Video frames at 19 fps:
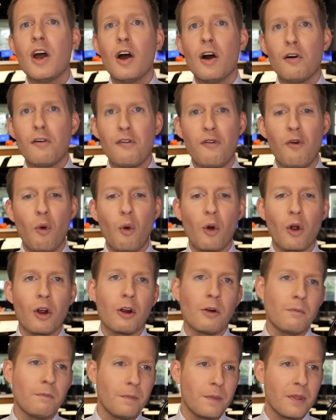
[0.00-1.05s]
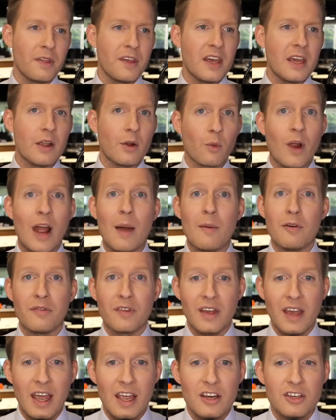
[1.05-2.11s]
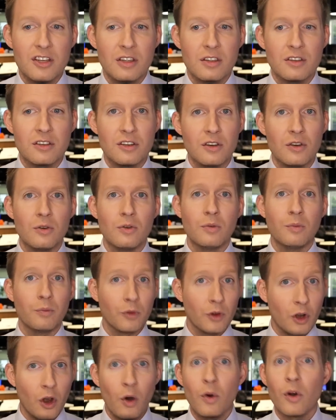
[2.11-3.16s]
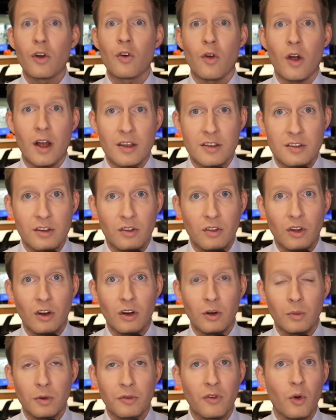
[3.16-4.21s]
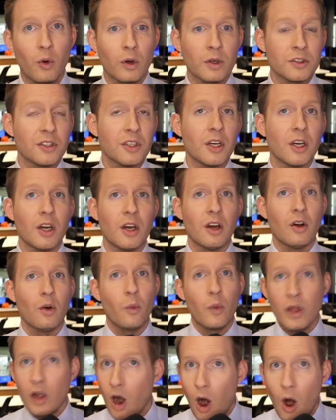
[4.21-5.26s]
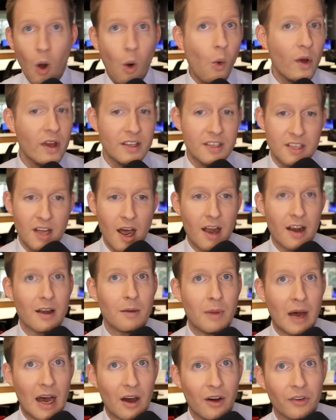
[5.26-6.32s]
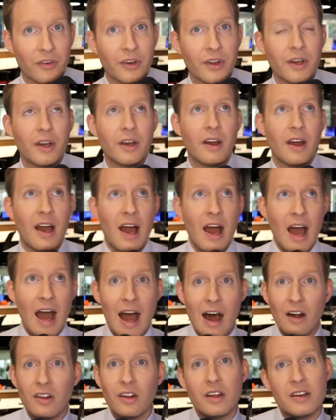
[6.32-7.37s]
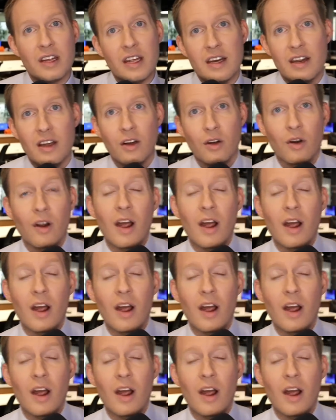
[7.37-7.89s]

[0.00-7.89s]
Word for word: for the ramifications to go across the globe. Of course, we always talk about how La Niña or